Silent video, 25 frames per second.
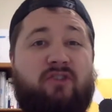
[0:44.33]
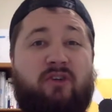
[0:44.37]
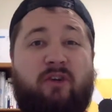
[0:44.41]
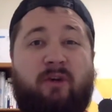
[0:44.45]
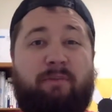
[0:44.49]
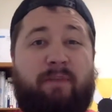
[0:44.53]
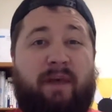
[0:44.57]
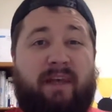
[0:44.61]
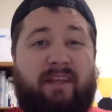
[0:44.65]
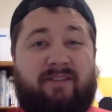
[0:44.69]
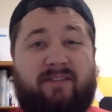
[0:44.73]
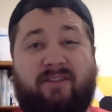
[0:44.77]
So
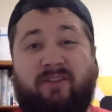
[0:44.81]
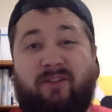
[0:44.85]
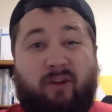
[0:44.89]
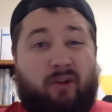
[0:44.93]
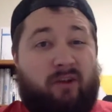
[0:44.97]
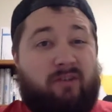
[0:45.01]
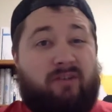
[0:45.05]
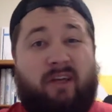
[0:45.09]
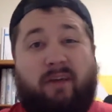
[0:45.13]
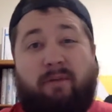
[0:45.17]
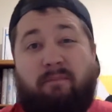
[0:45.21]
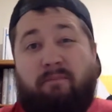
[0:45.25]
he basically
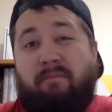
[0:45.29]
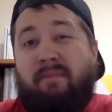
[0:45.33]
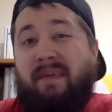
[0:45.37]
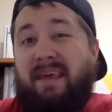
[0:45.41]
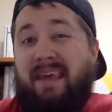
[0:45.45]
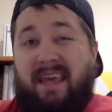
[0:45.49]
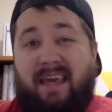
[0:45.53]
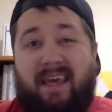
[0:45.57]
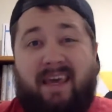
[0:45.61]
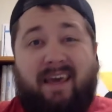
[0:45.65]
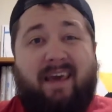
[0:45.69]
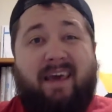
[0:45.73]
looks like
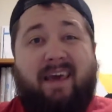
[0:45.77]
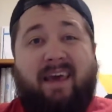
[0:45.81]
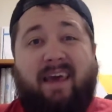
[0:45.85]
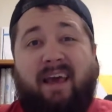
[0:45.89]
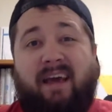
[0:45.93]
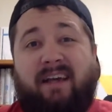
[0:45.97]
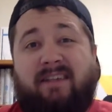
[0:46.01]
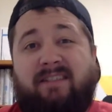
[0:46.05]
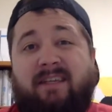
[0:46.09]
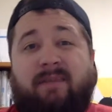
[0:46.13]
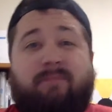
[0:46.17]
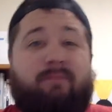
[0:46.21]
me,
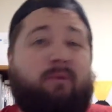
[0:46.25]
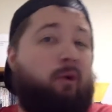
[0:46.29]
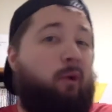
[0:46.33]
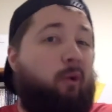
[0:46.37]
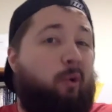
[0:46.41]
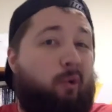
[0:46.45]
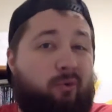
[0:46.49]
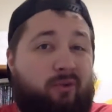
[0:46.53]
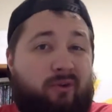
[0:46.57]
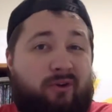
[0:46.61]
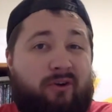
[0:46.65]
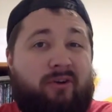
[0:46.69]
except
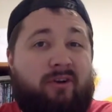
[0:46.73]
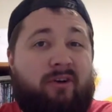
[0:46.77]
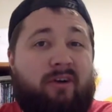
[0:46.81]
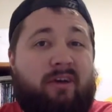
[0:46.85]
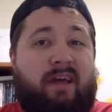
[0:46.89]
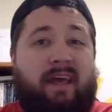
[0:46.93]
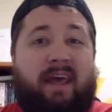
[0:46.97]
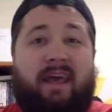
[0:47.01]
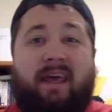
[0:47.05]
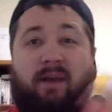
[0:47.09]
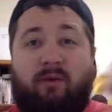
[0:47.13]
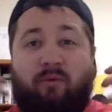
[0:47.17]
older
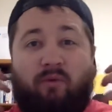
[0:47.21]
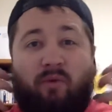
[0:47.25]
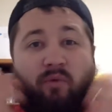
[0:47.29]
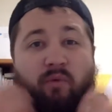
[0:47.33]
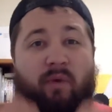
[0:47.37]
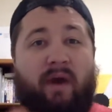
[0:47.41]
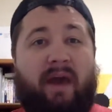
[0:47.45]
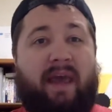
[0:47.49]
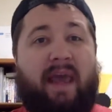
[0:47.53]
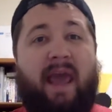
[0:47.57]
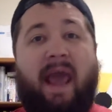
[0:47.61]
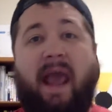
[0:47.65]
and with
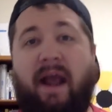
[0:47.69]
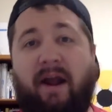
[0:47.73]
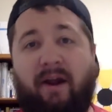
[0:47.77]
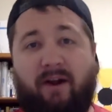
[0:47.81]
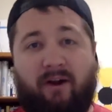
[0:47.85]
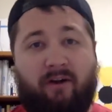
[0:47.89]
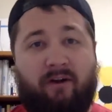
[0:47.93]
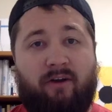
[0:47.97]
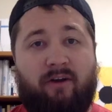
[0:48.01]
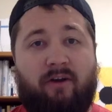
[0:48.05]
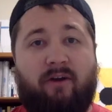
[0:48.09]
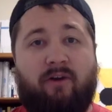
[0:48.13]
white
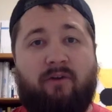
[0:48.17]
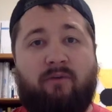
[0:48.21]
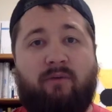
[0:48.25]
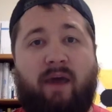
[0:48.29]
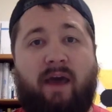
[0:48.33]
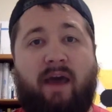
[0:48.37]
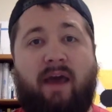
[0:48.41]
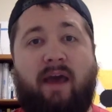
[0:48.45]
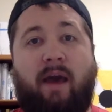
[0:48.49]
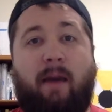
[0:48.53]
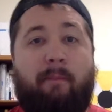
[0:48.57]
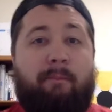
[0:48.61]
hair,
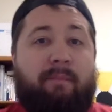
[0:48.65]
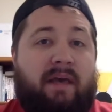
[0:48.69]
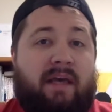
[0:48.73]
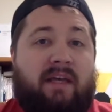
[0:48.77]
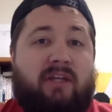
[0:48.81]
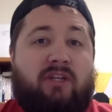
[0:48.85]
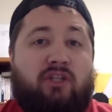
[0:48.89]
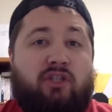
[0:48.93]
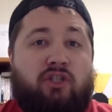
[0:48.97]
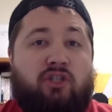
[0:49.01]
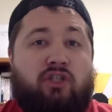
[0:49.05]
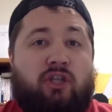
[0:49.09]
right? A
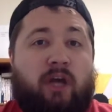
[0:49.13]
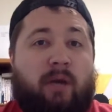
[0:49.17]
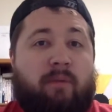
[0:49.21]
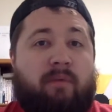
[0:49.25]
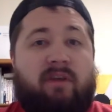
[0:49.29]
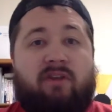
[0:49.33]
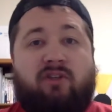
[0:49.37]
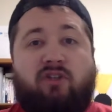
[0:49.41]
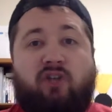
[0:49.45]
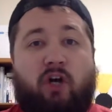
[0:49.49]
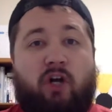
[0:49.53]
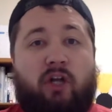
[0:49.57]
big,
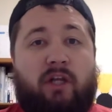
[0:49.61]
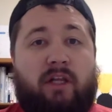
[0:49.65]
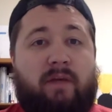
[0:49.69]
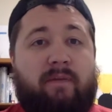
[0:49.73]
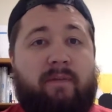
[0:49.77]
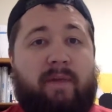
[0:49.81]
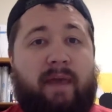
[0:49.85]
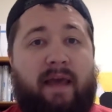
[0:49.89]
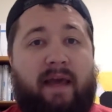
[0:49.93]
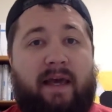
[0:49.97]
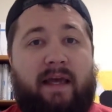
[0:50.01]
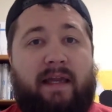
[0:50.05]
chubby, jolly
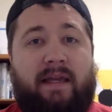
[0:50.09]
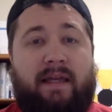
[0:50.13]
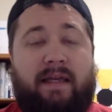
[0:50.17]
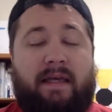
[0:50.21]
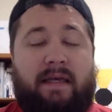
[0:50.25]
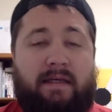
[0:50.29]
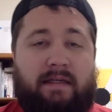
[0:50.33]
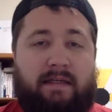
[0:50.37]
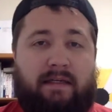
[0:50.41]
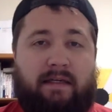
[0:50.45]
man.